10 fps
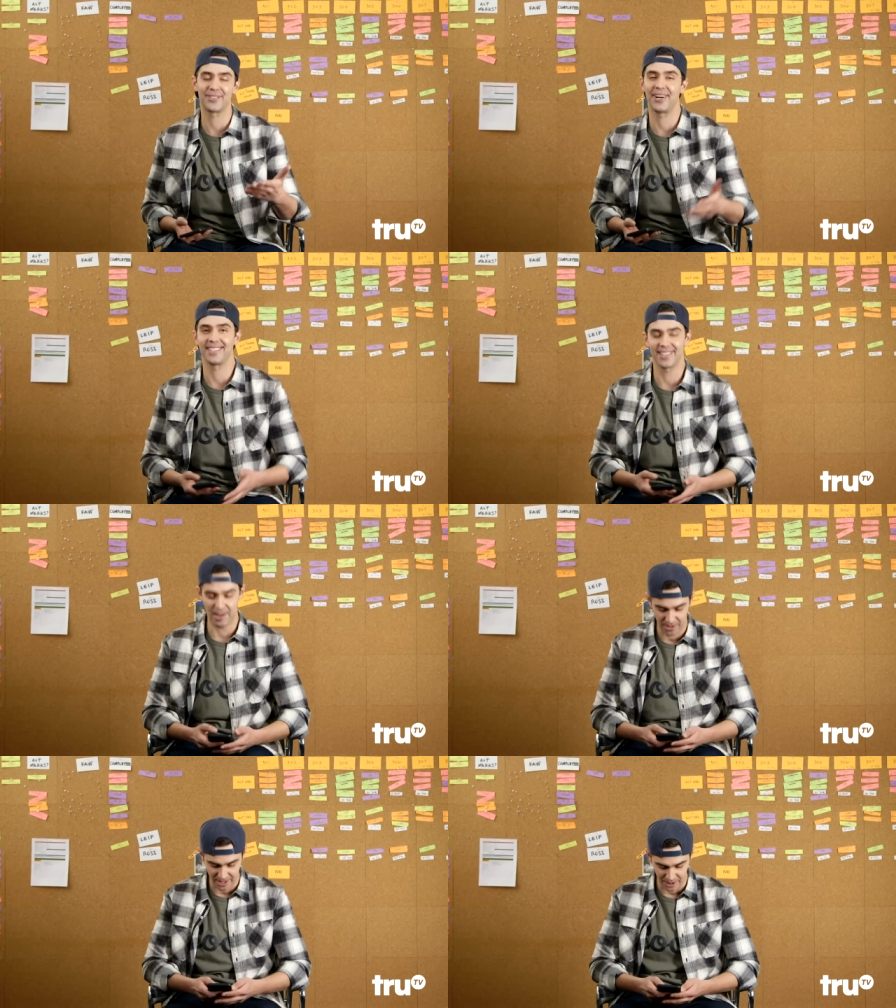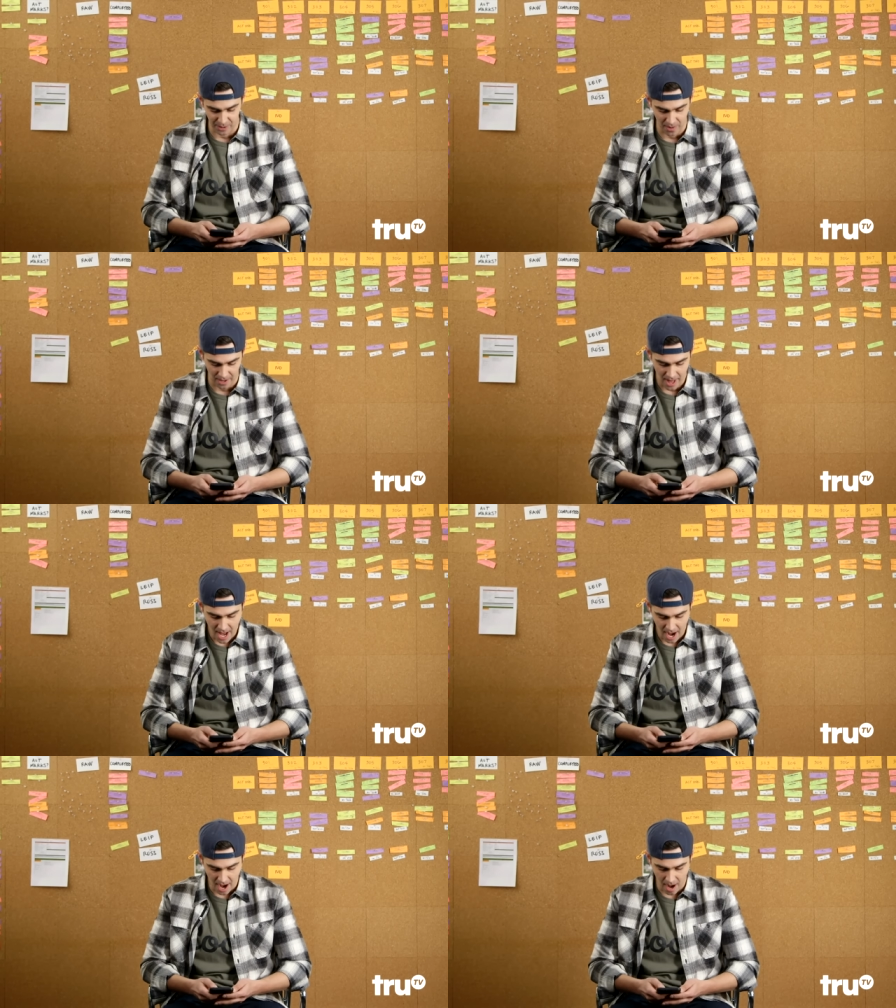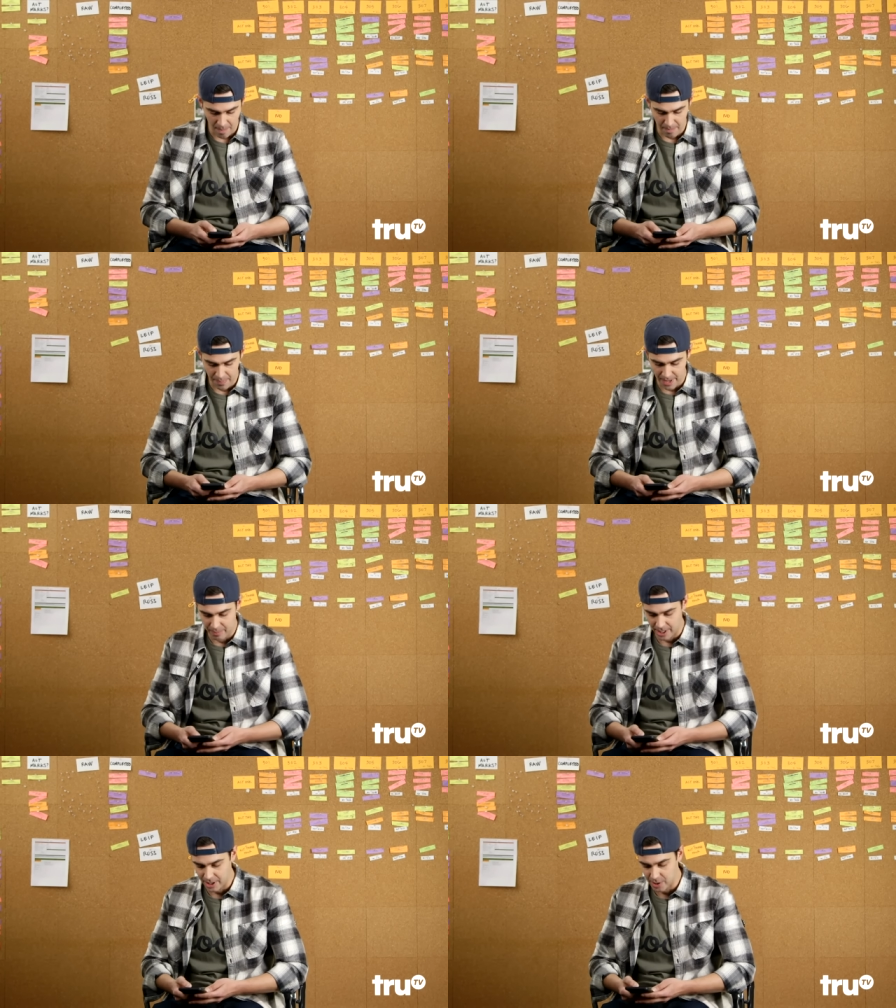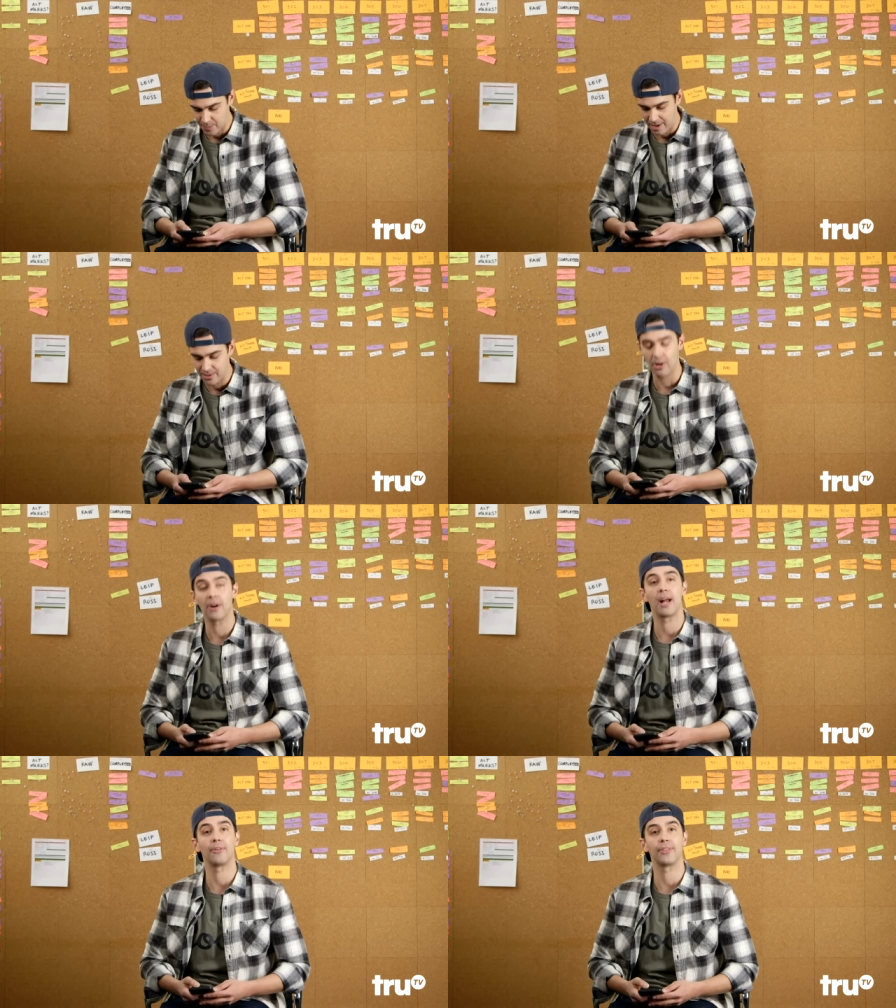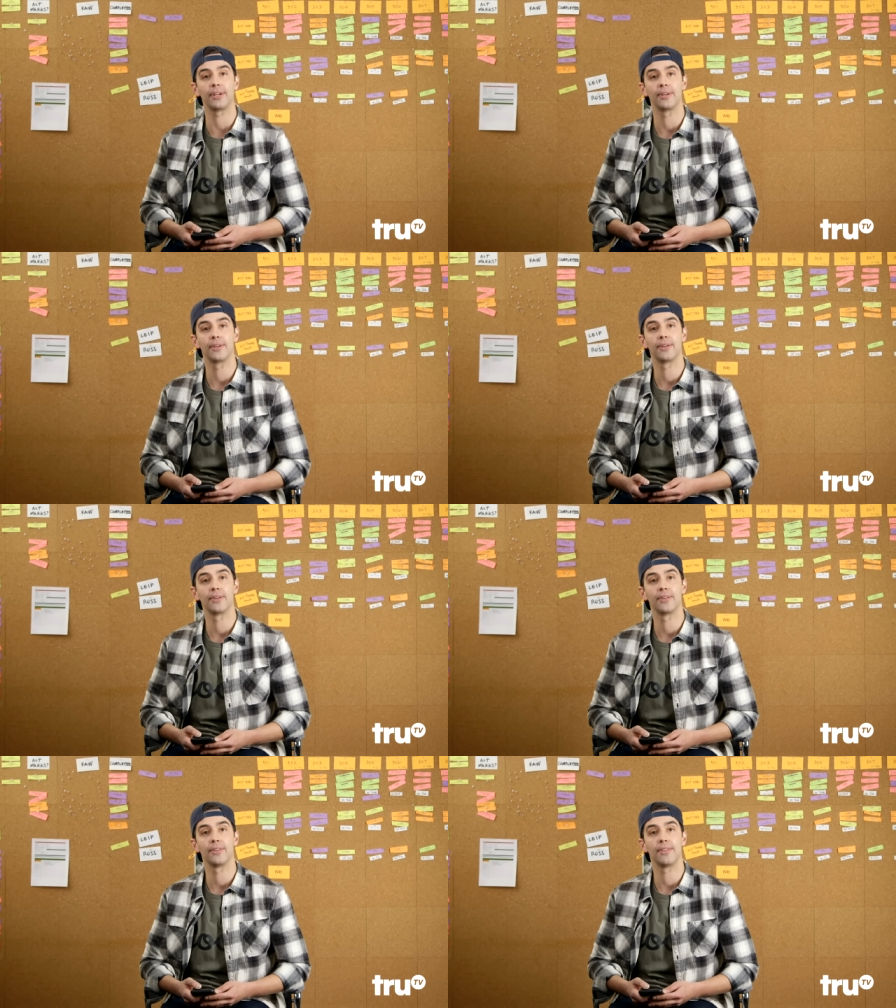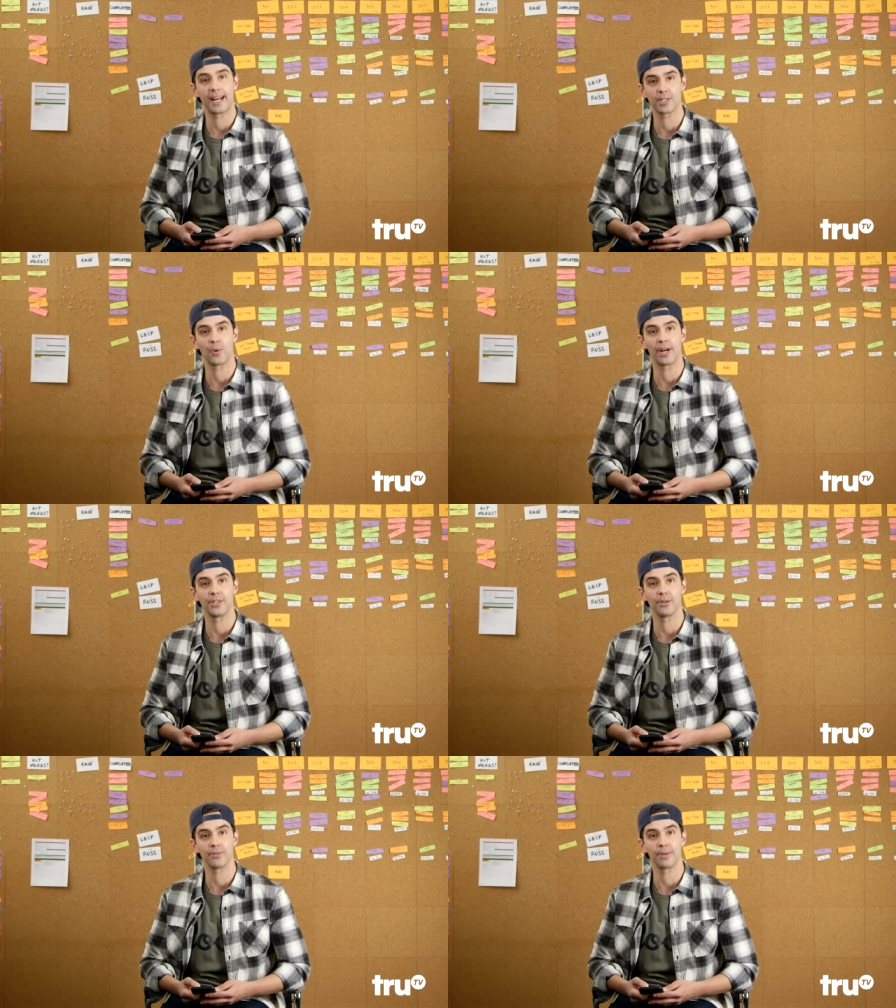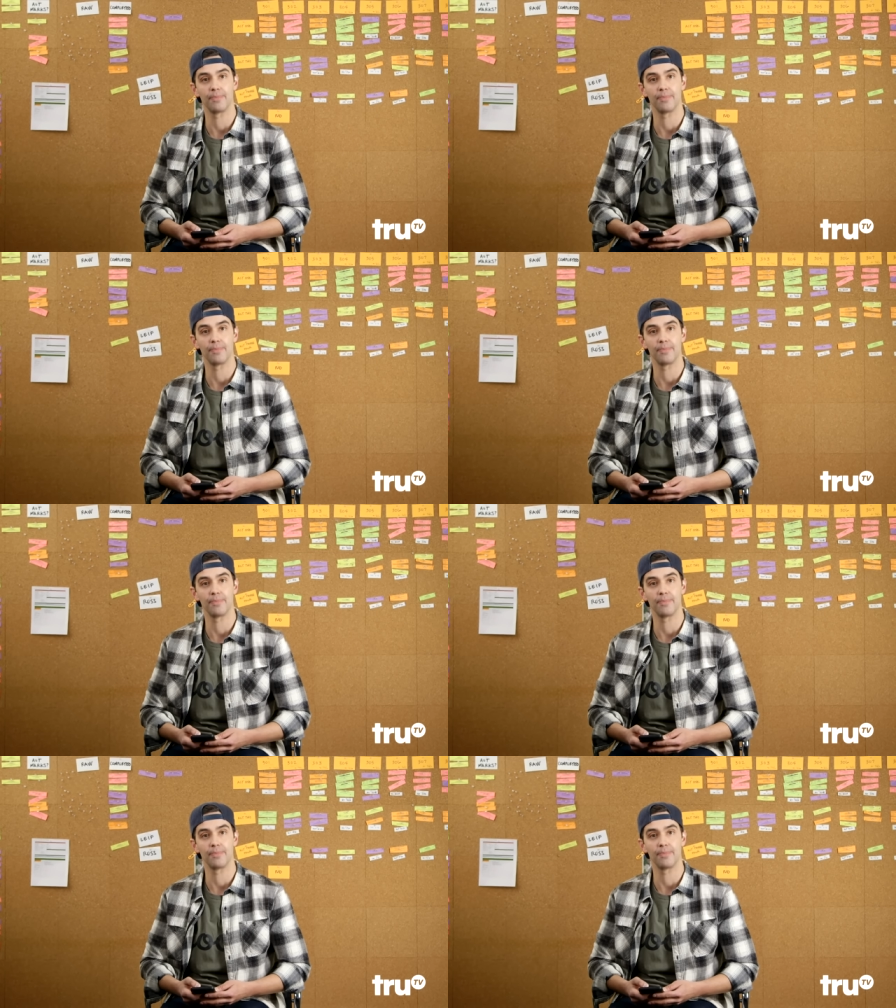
great, so that worked out really well. But Brussels sprouts are healthy. That's why I chose them.